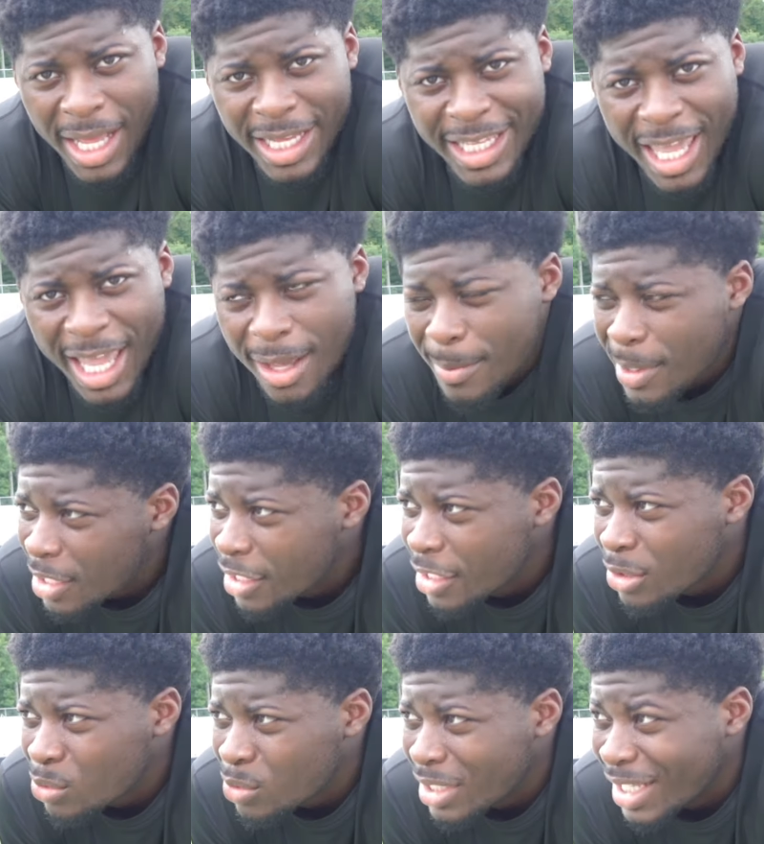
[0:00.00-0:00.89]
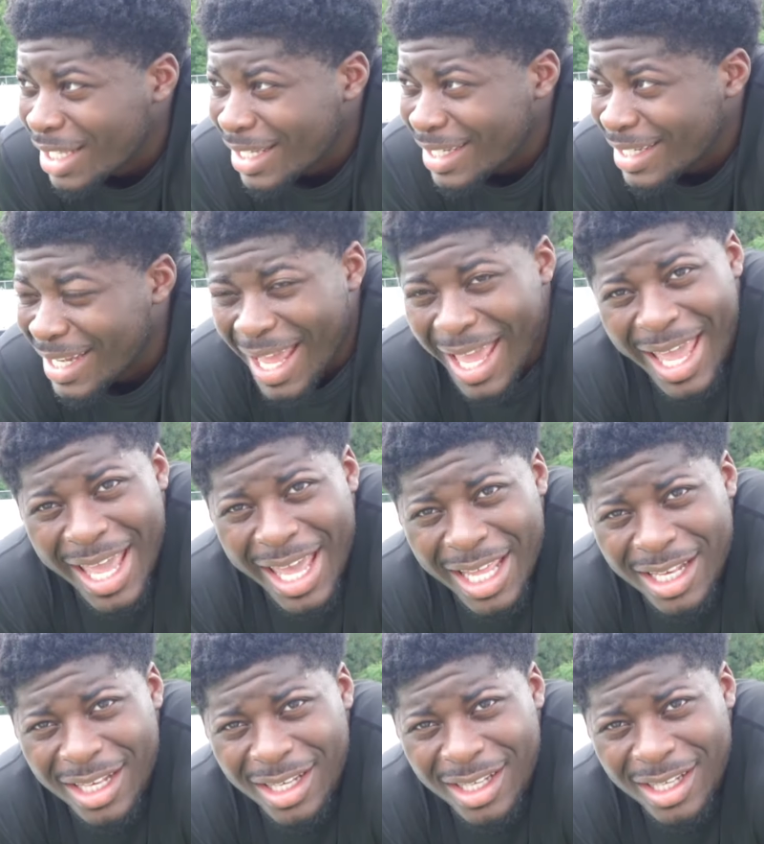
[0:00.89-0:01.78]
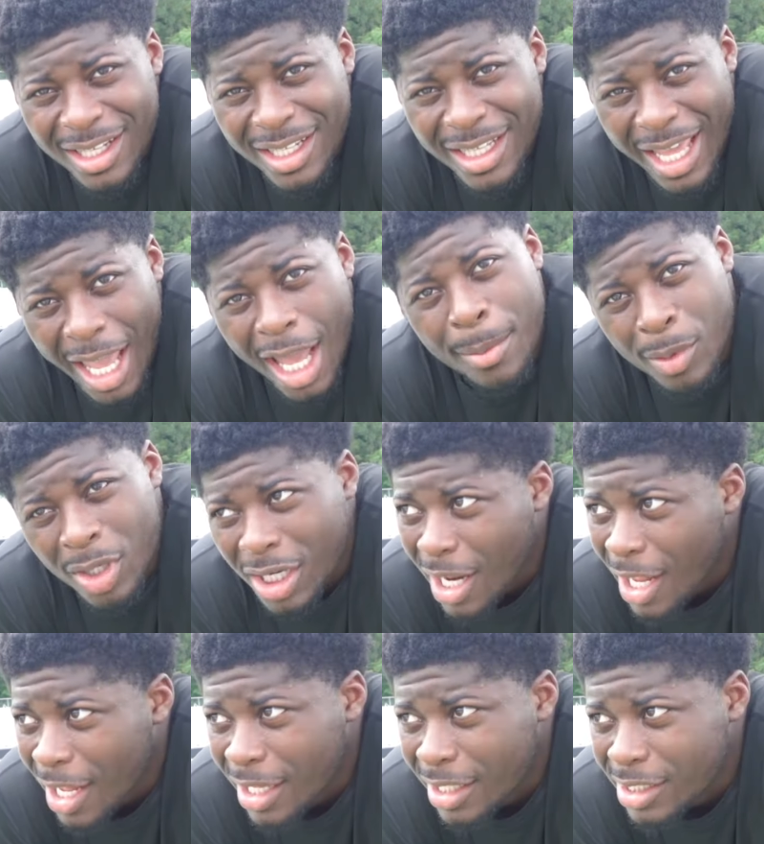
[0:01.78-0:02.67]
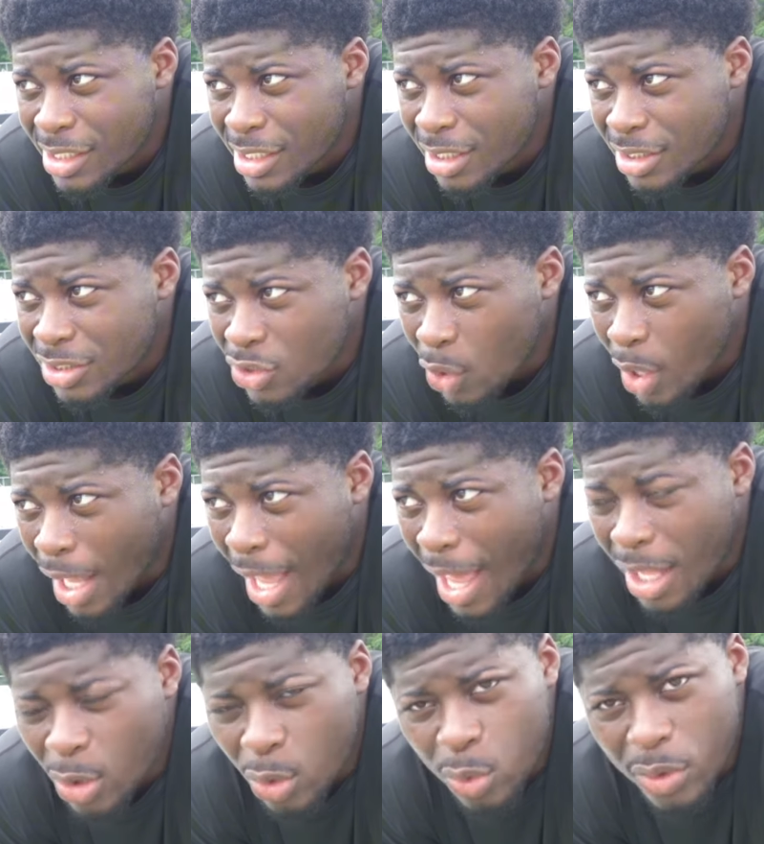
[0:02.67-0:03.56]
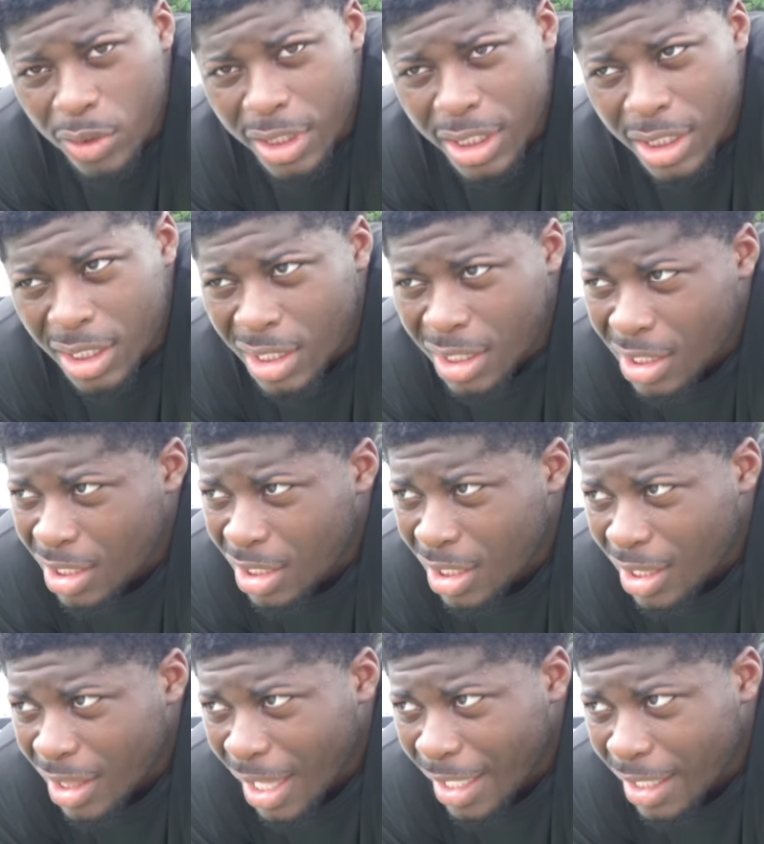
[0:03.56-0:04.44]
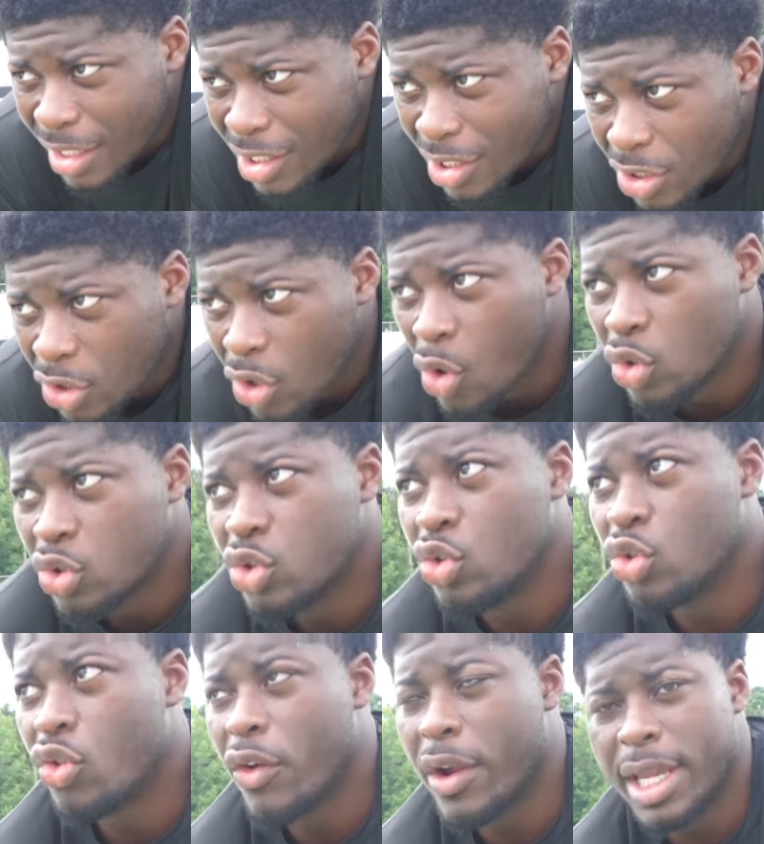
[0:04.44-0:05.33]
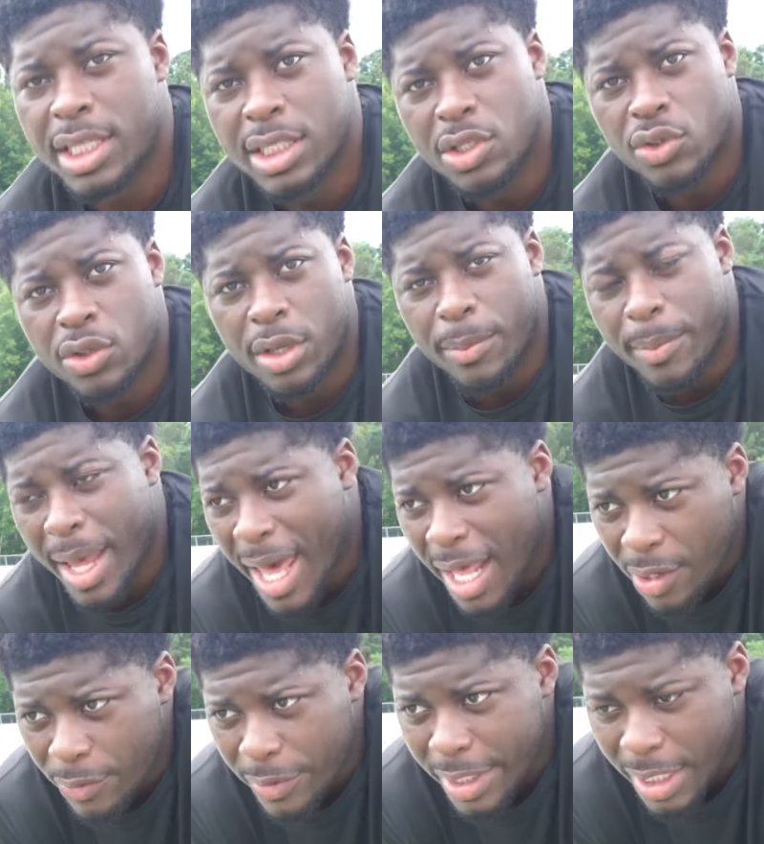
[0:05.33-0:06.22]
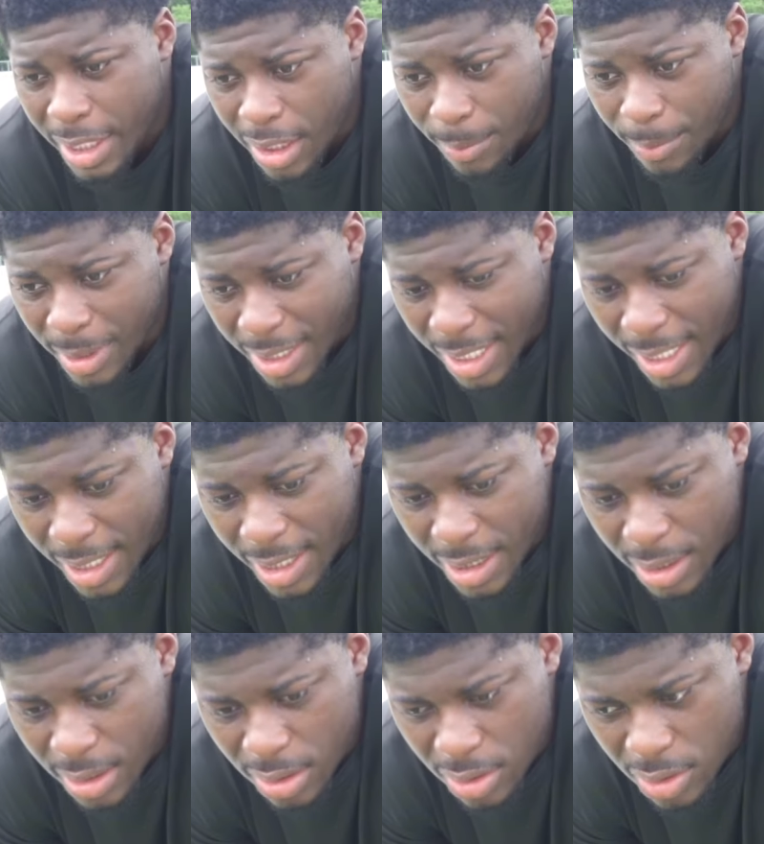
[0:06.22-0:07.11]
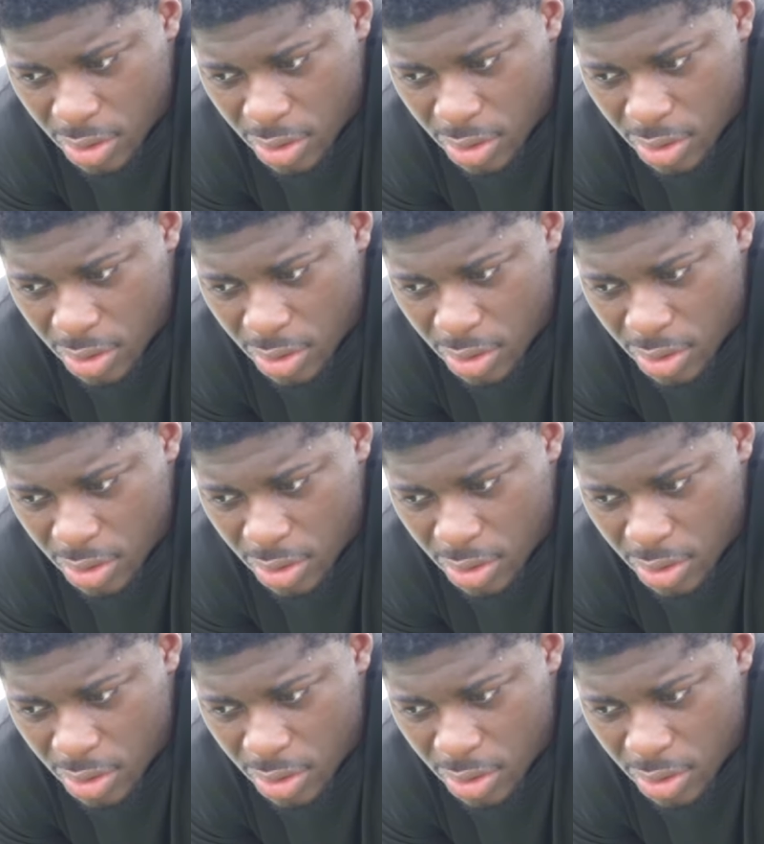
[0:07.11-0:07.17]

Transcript: I came out here with a dead camera, kinda. So like, I don't wanna like go too crazy on the battery in the beginning.